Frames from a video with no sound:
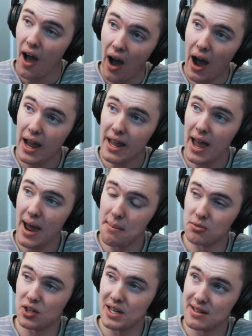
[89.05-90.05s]
I
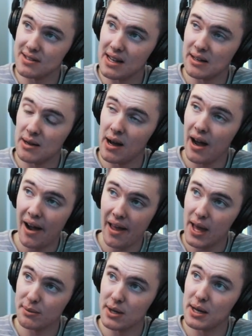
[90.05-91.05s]

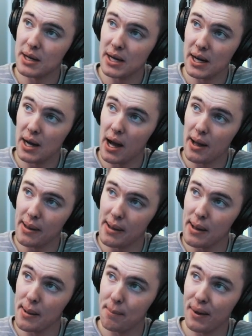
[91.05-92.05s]
am
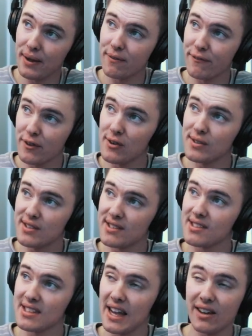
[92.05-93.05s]
a bit confused because
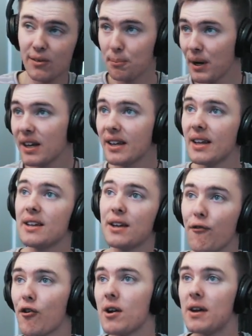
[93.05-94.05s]
it's like completely
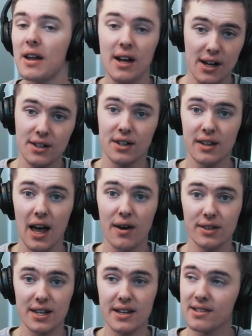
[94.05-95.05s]
different to the
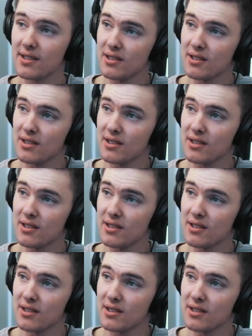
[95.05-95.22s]
other teaser.